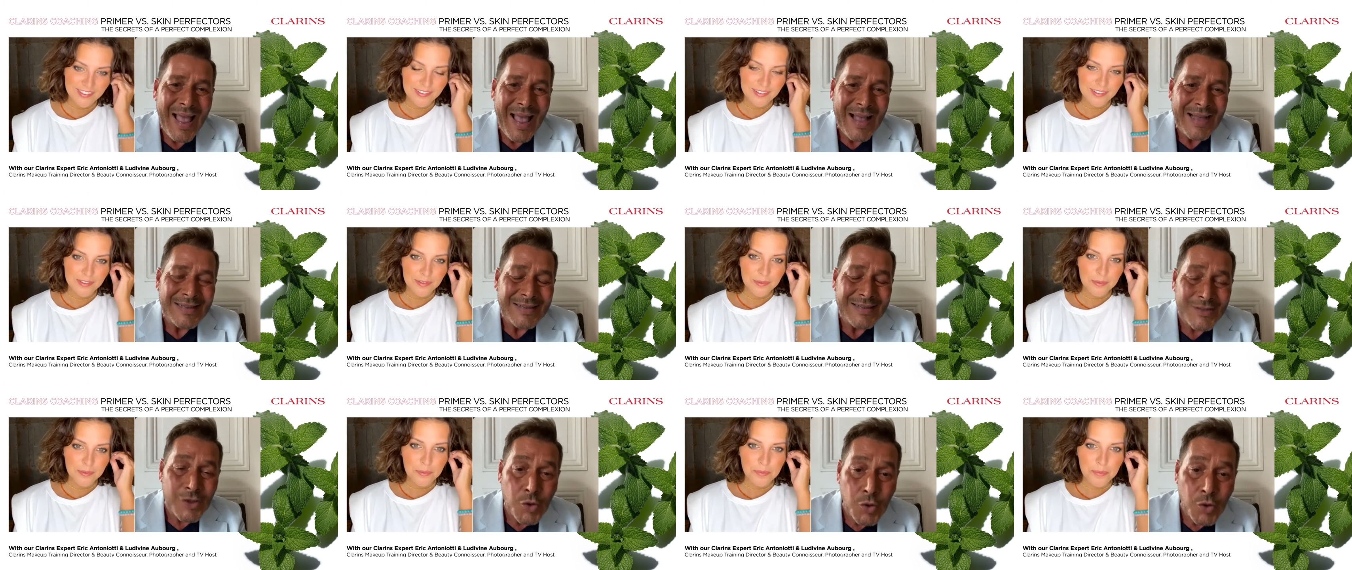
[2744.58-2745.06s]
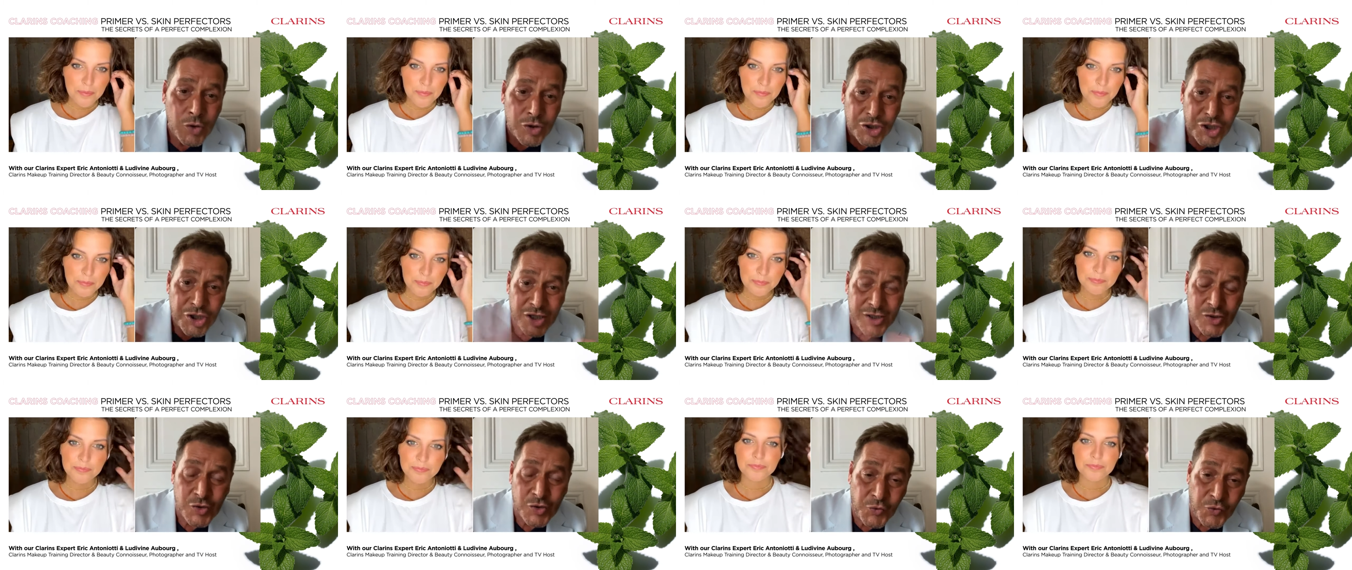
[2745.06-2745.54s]
Speaker 1: So
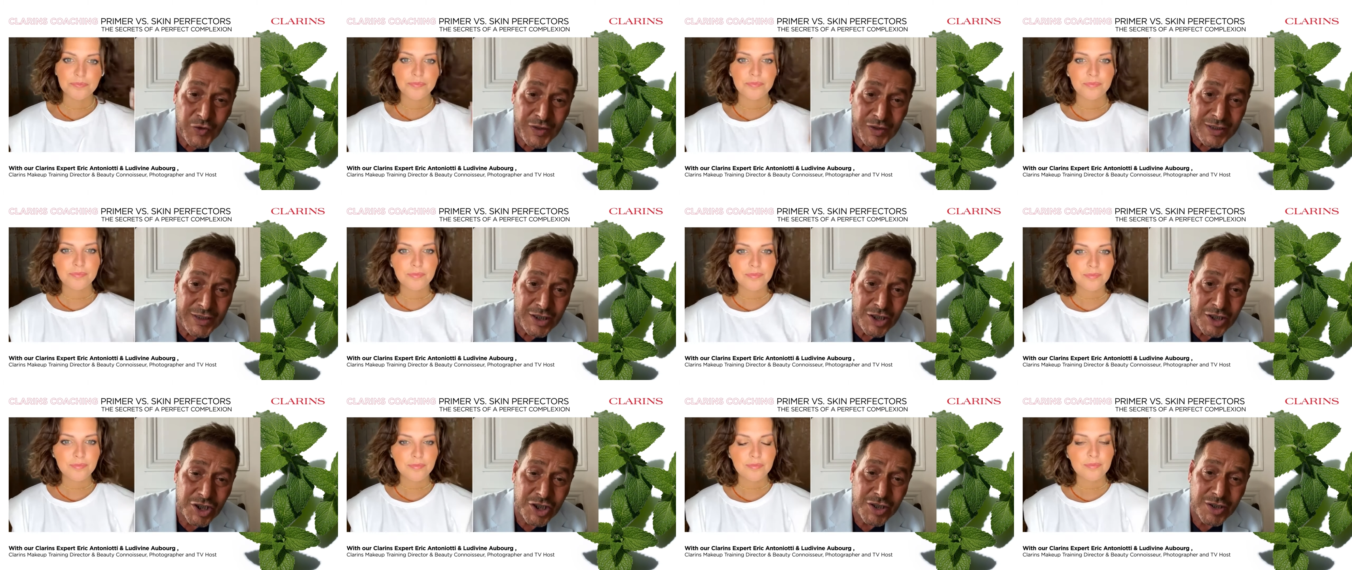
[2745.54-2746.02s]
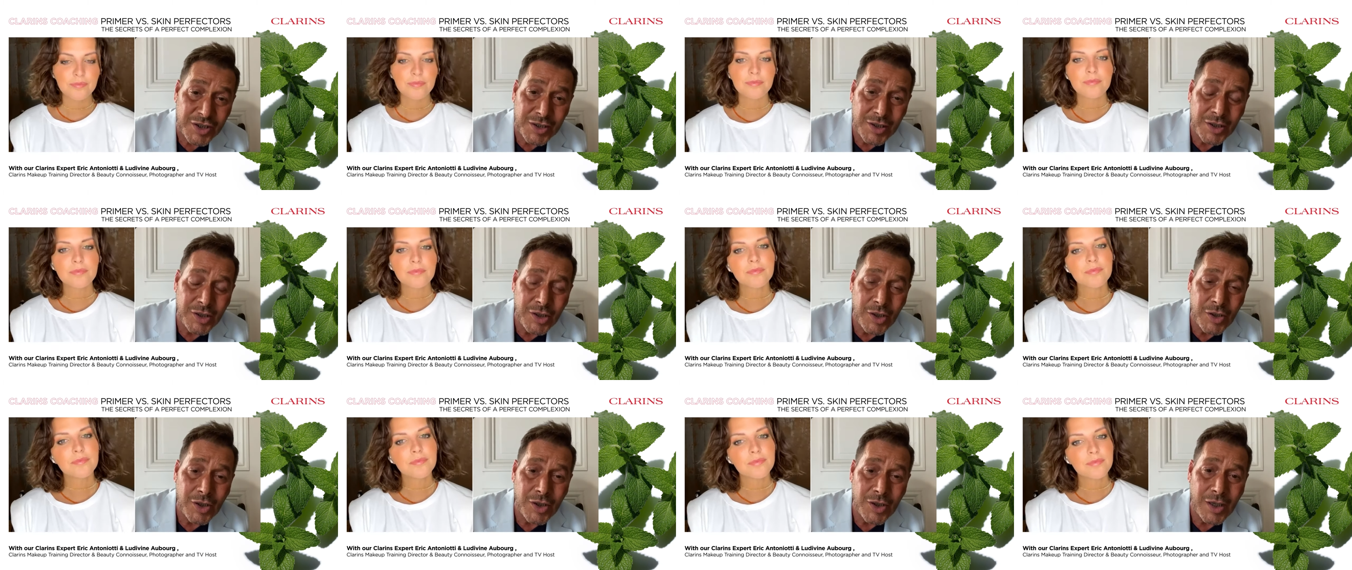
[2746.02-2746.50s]
just to finish, you
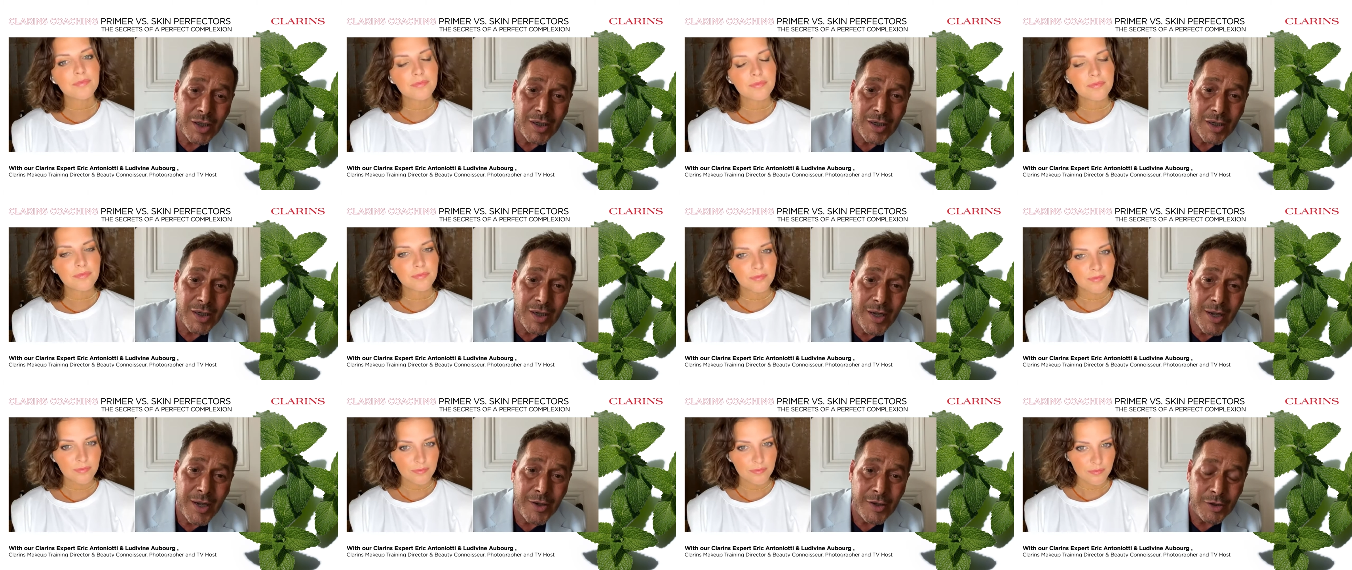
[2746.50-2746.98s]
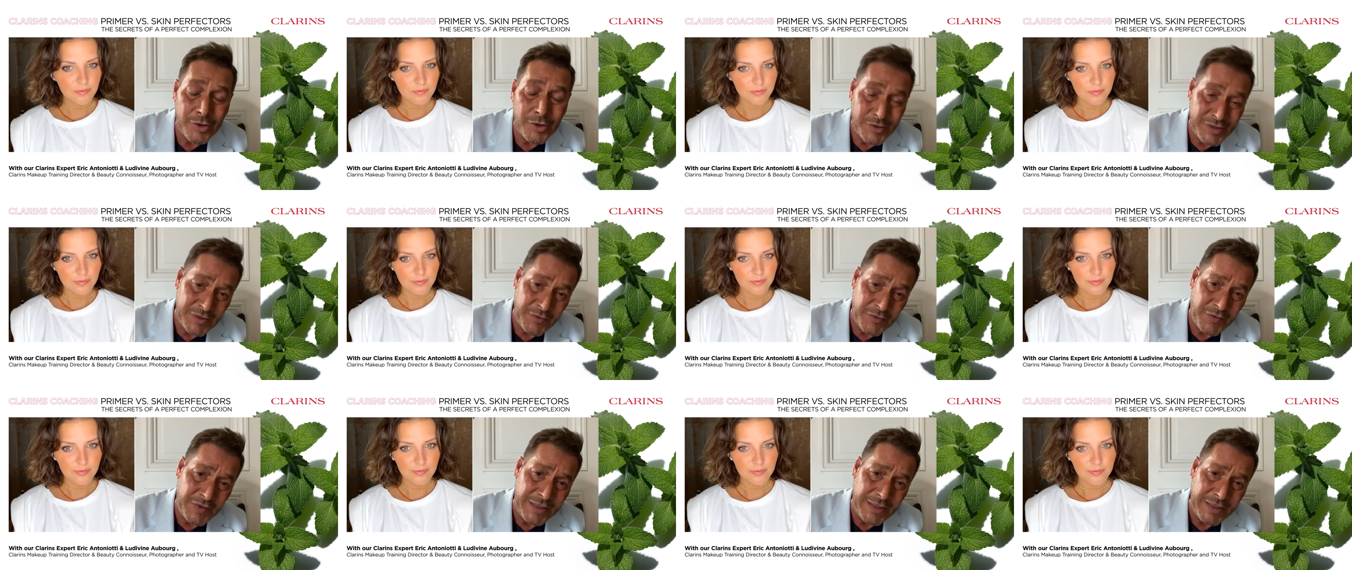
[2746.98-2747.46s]
know, uh,
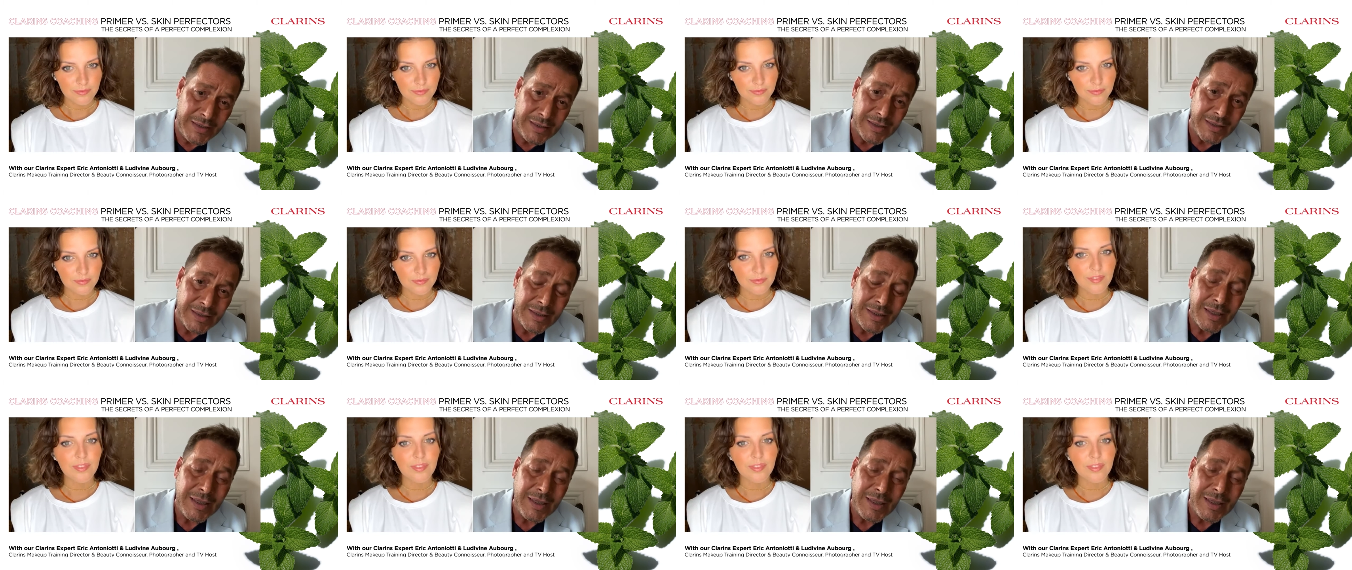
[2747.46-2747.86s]
Ludivine,